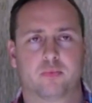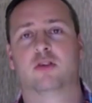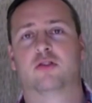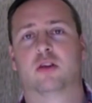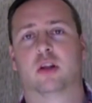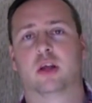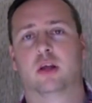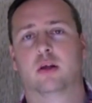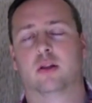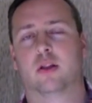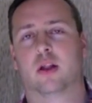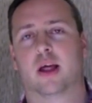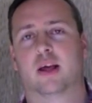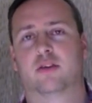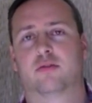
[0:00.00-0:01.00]
Recently,
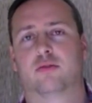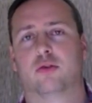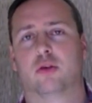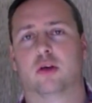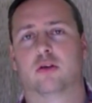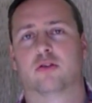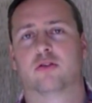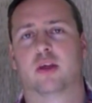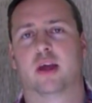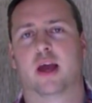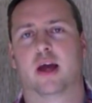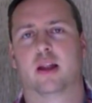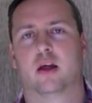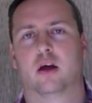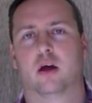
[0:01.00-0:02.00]
in the last few years,
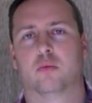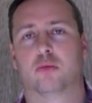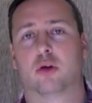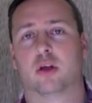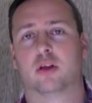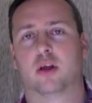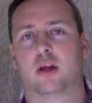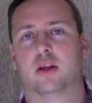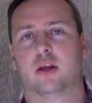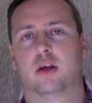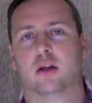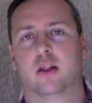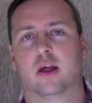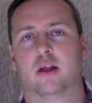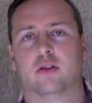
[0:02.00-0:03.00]
they had a brilliant
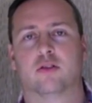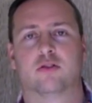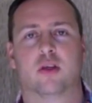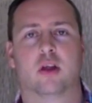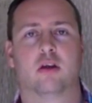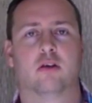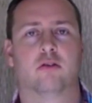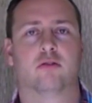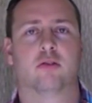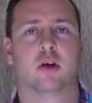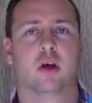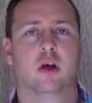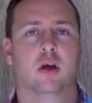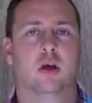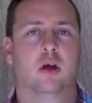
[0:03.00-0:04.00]
idea that instead
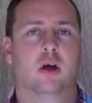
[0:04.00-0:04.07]
of